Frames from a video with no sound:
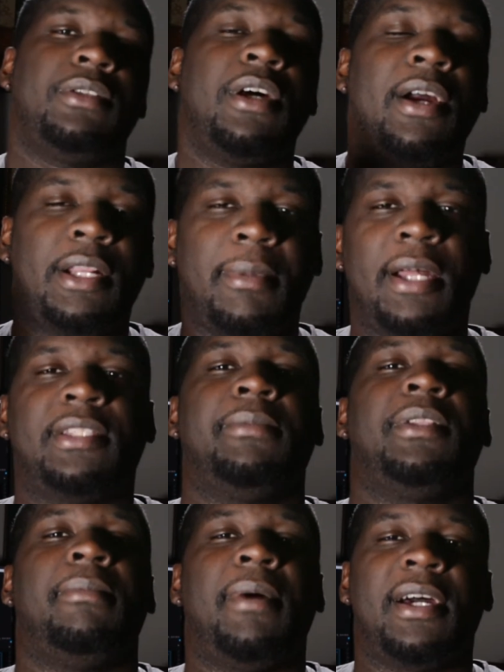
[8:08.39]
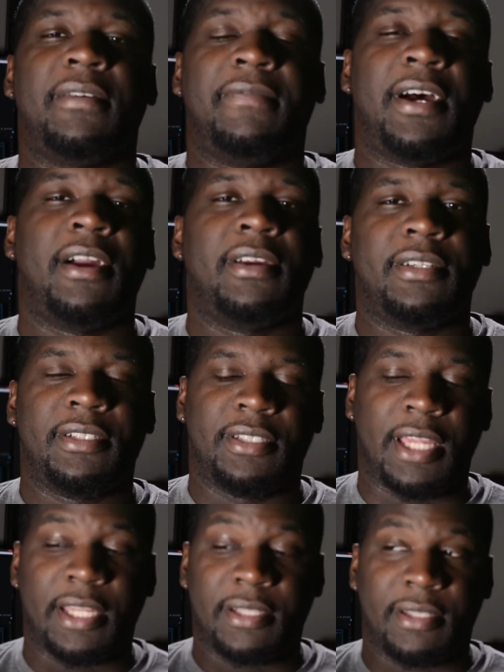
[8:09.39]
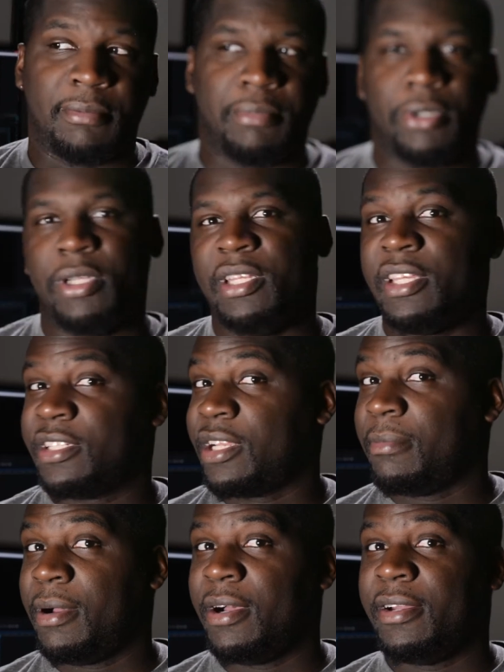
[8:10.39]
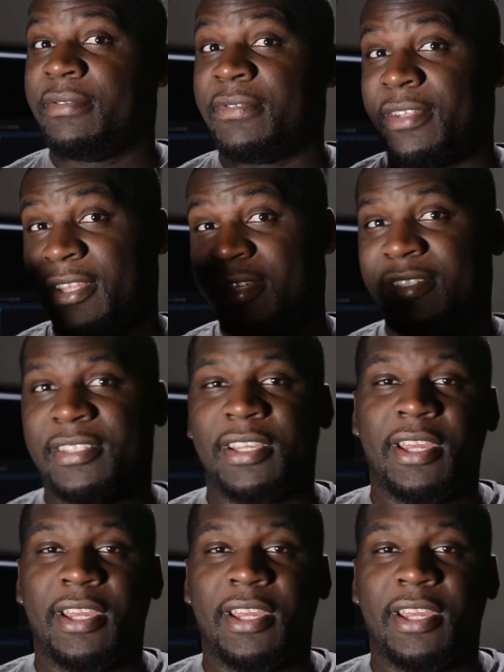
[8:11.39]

talking about some of the modifiers, like the beauty dish I bought for this,